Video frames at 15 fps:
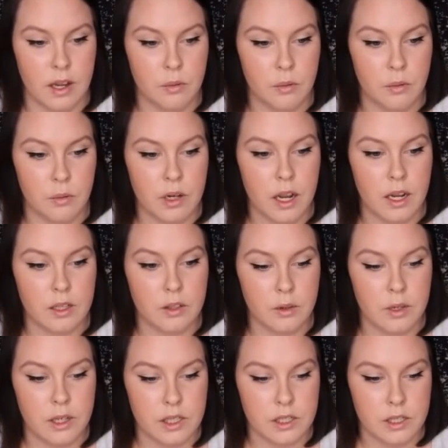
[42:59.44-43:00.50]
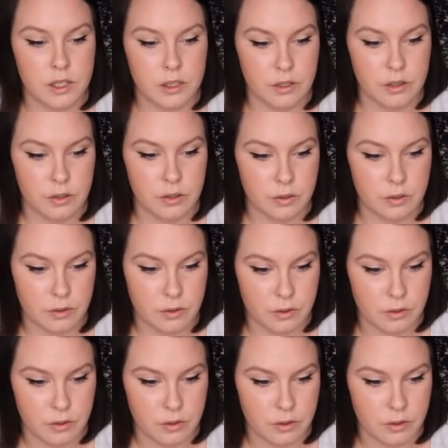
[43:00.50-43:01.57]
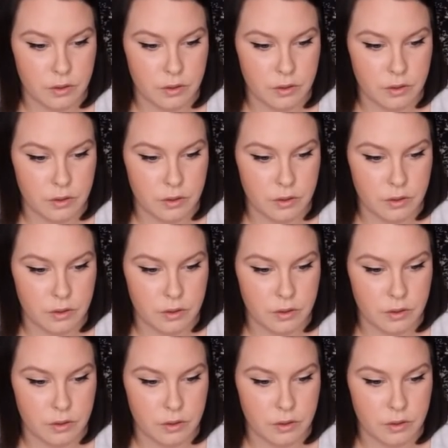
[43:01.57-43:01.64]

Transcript: Okay, we're not going to.